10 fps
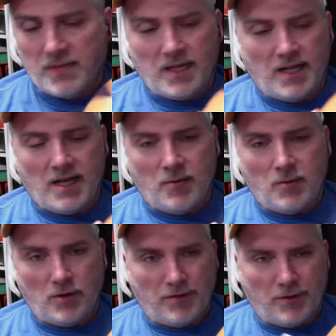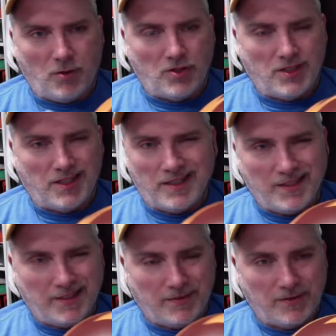I wonder if they're all
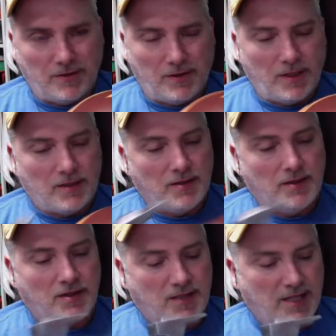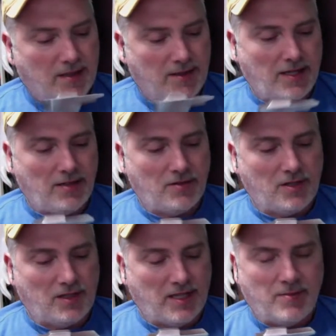slightly different, like, because that
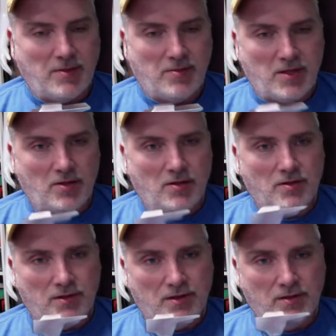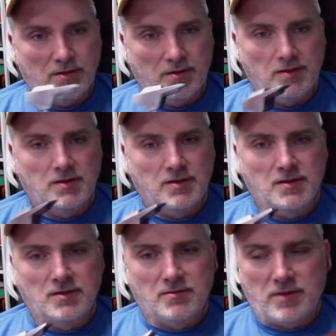looks like that might be hard to
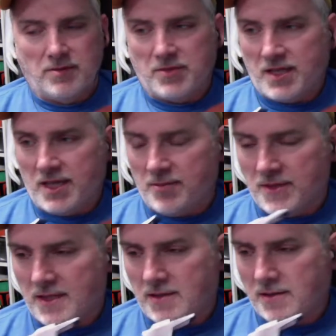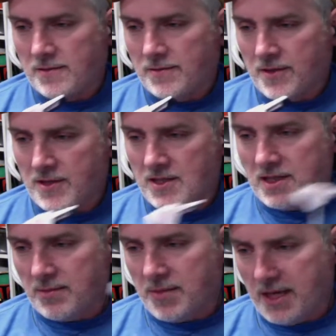replicate, but I don't know, because it's
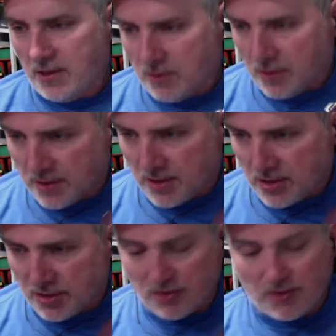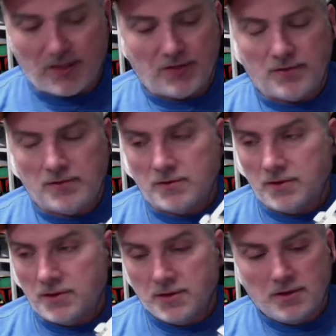not painted on; it's actually scratched through.
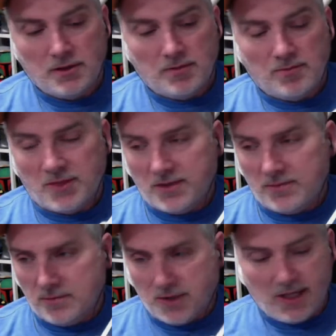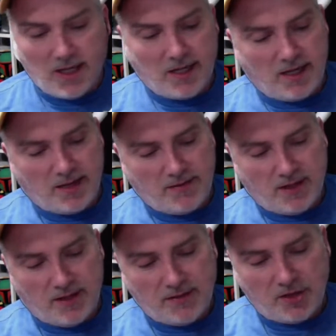But again, I have
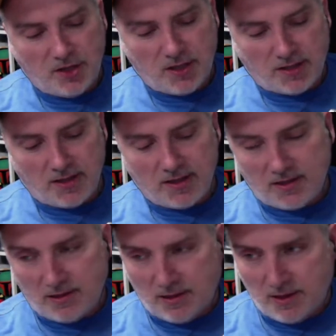to check this